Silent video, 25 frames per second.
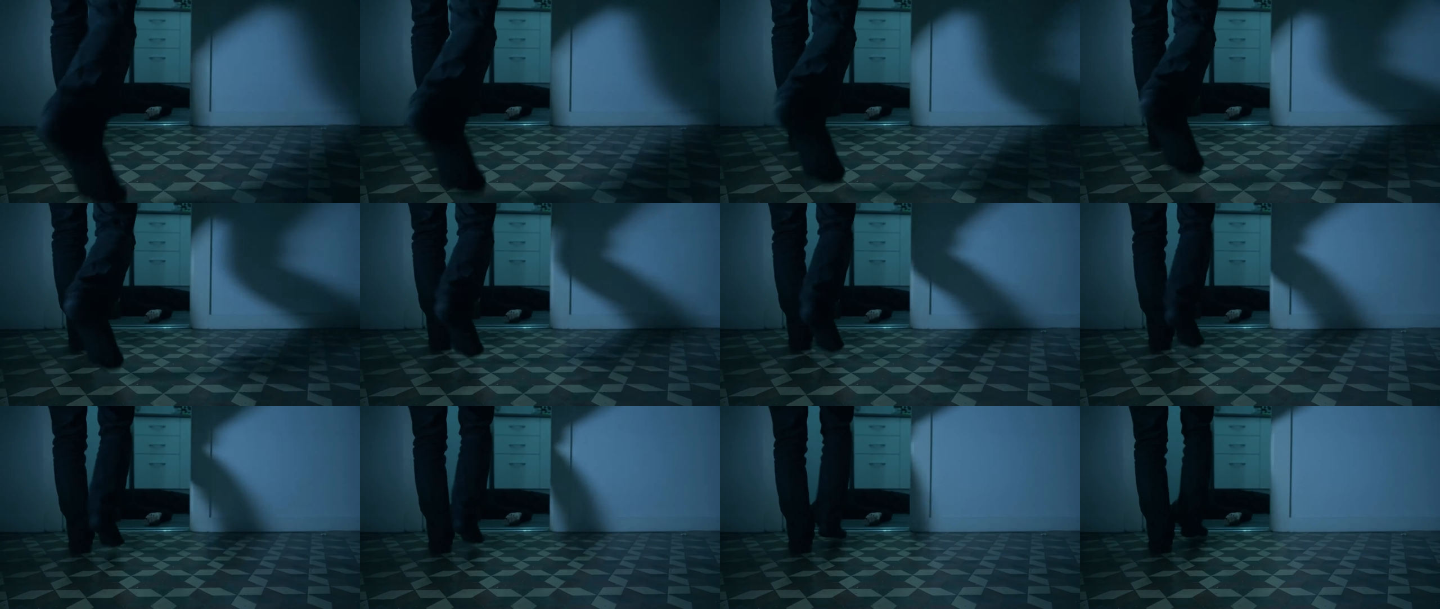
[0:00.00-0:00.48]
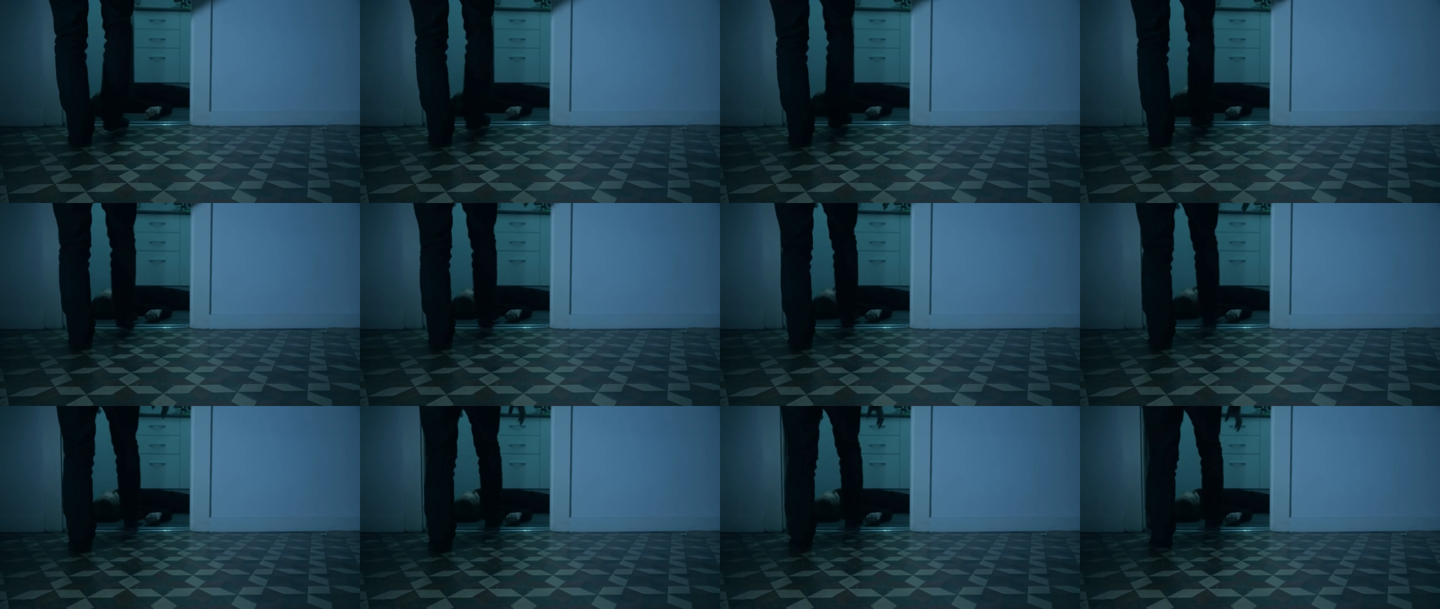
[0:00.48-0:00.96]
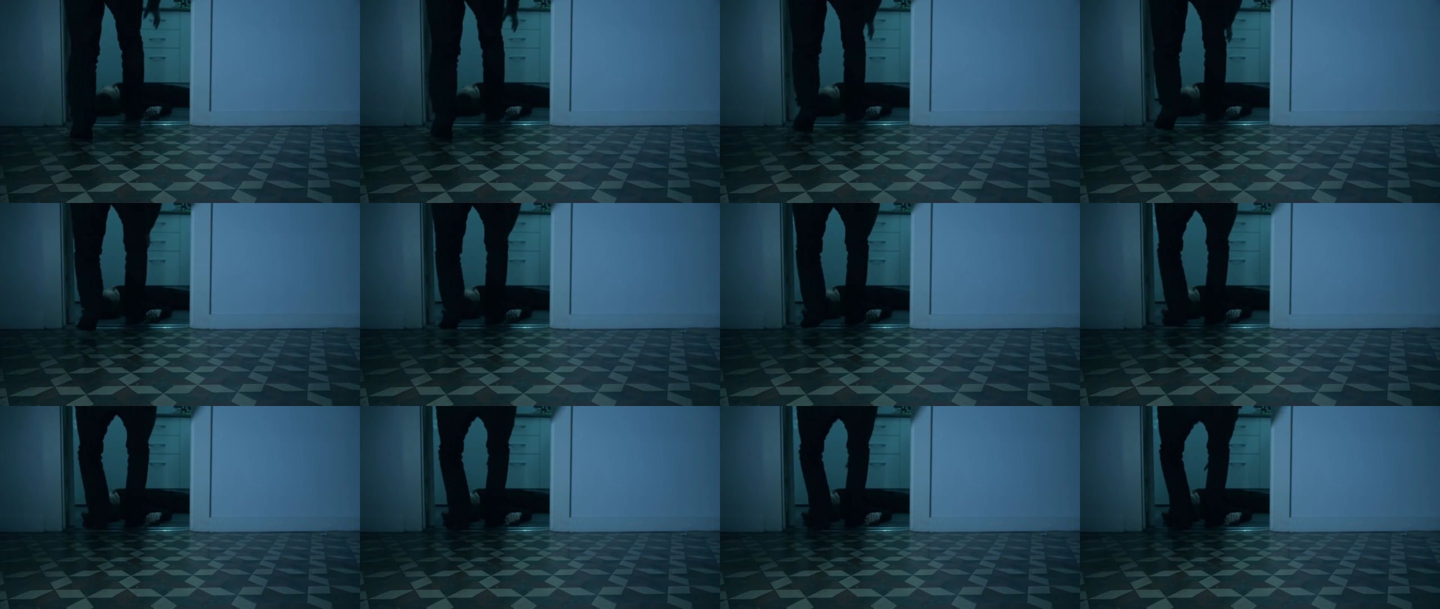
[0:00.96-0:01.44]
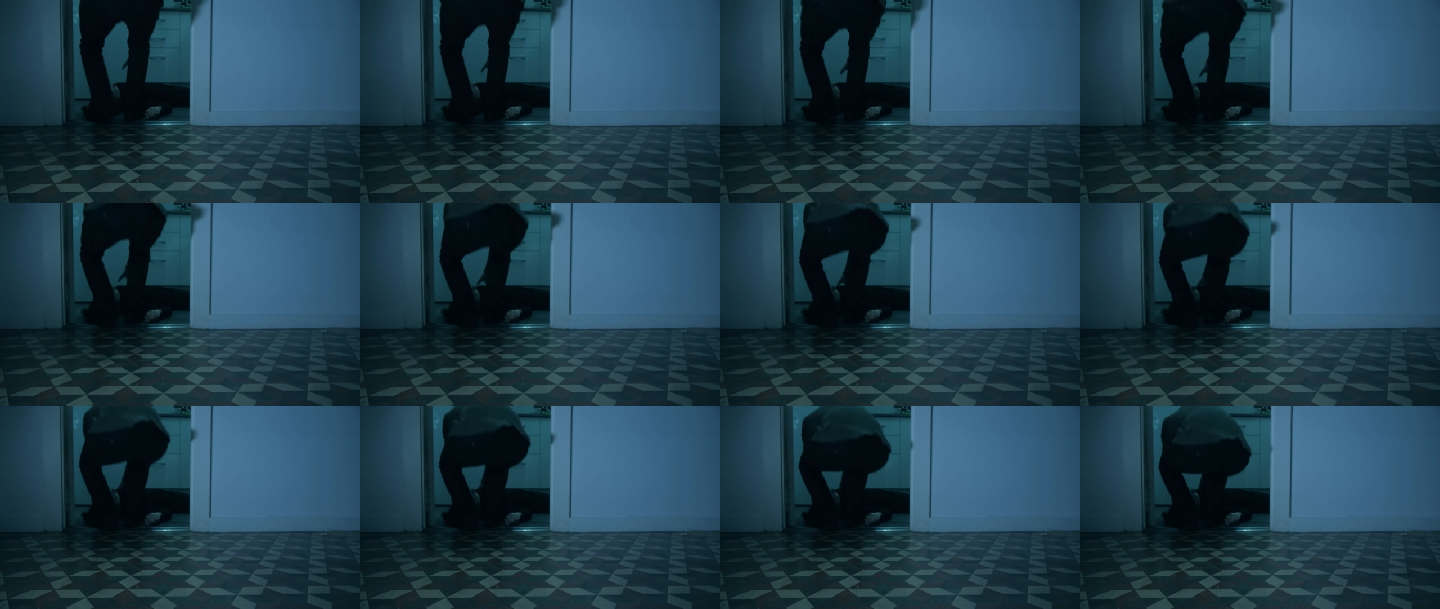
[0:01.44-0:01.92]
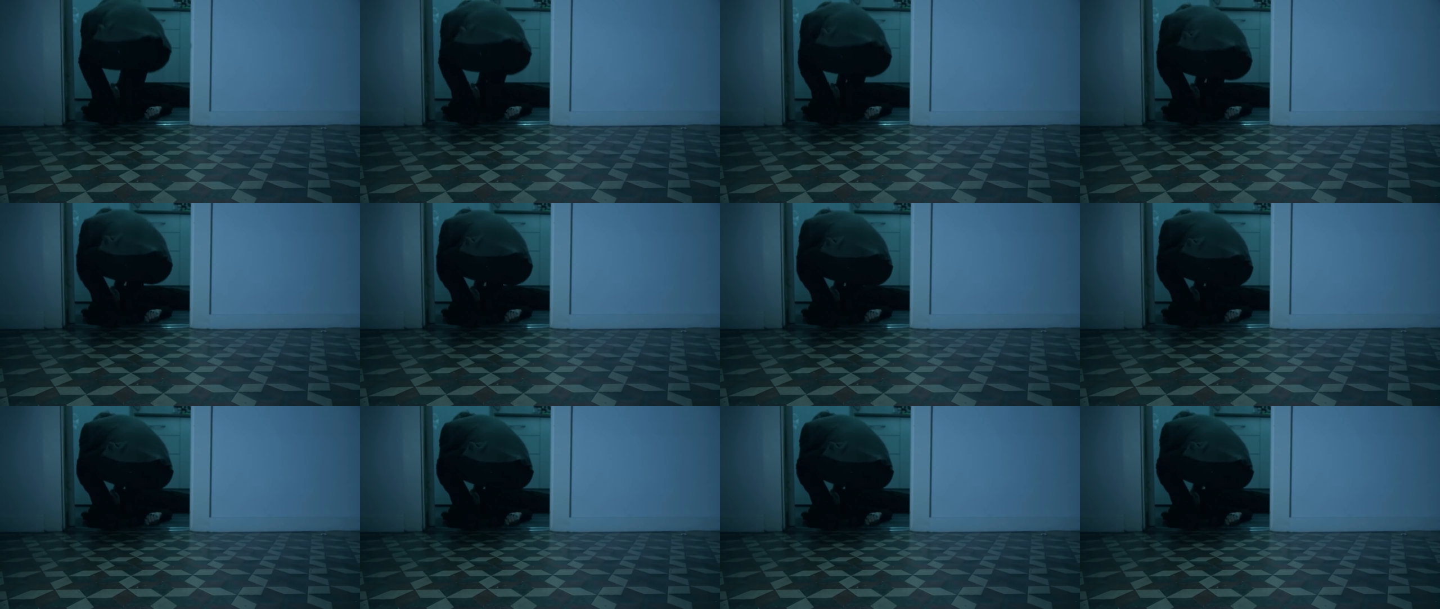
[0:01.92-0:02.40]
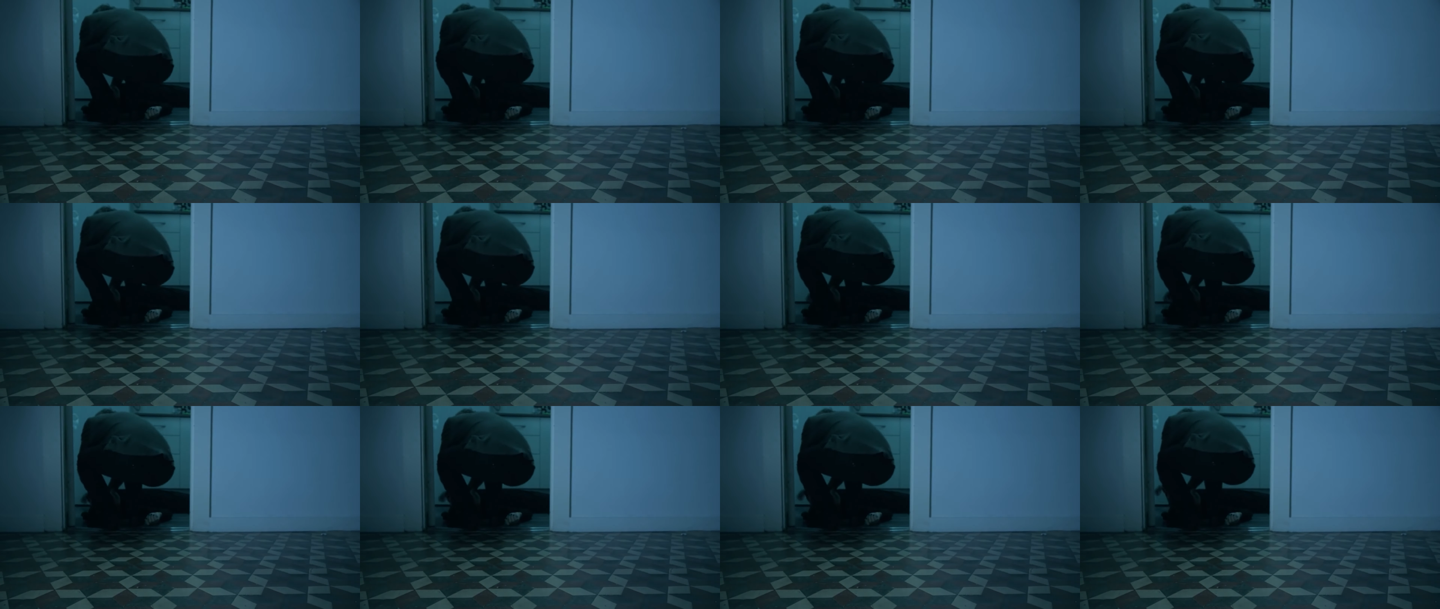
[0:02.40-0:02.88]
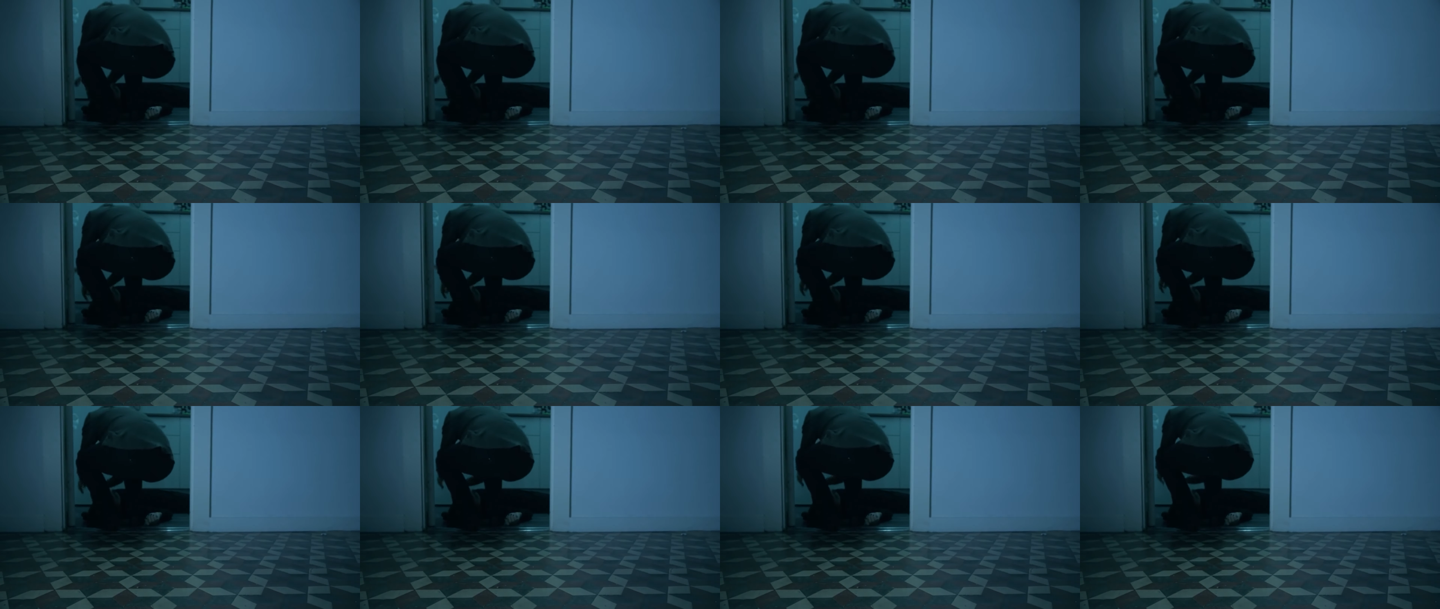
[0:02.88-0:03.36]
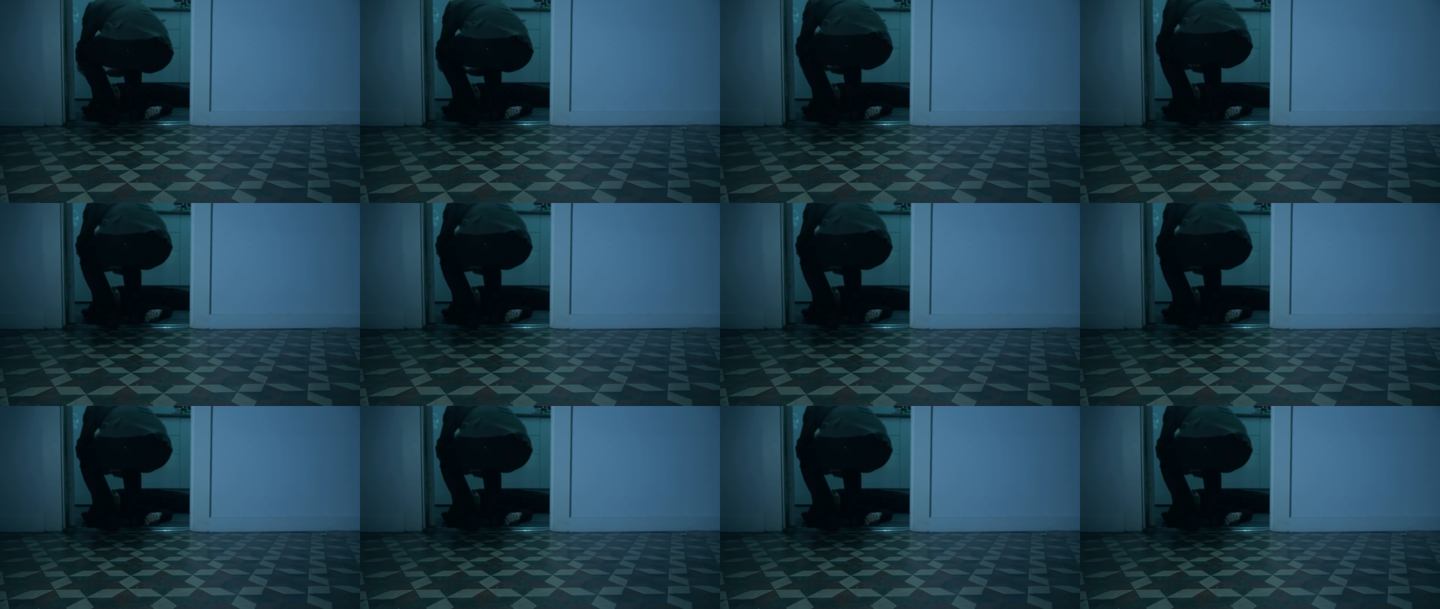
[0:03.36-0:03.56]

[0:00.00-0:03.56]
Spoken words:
No face is visible, so there are no lips to read.